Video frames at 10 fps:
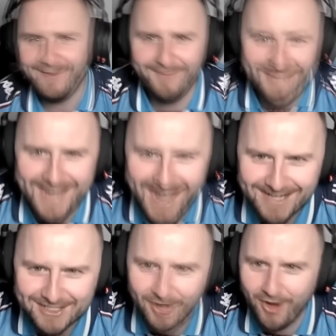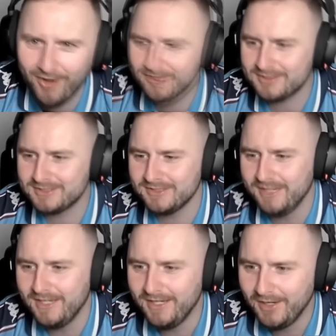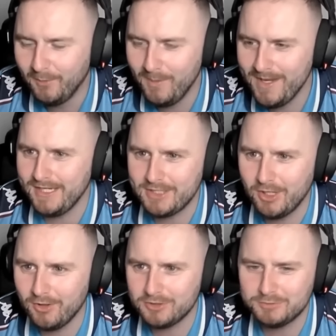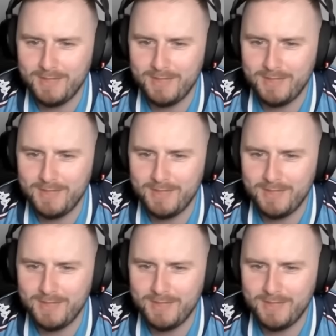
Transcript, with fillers: We are cooked. We are cooked,